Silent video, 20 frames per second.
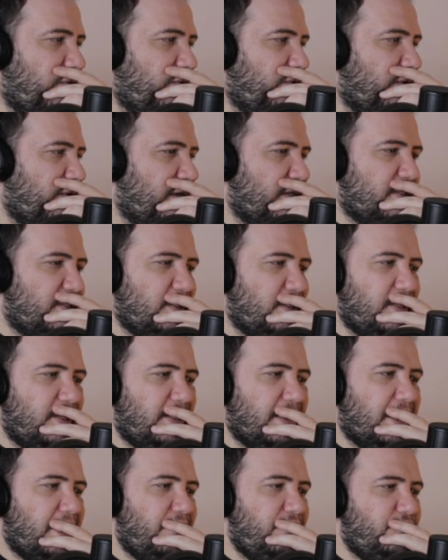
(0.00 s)
Is it the
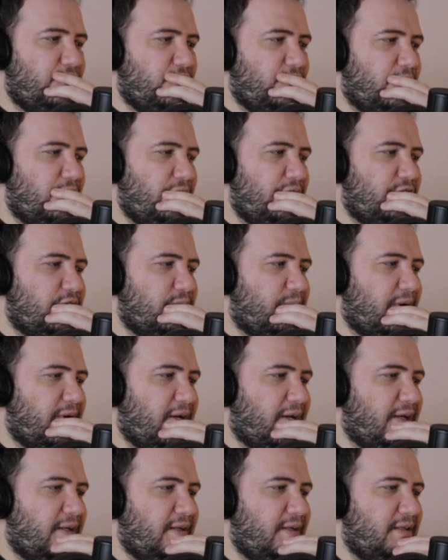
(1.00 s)
live show in
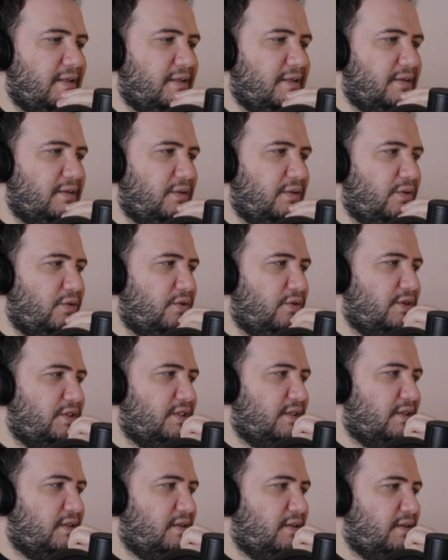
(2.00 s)
Japan? Or is
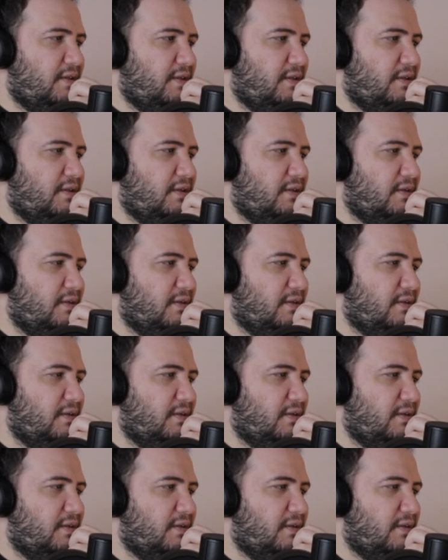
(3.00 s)
it the...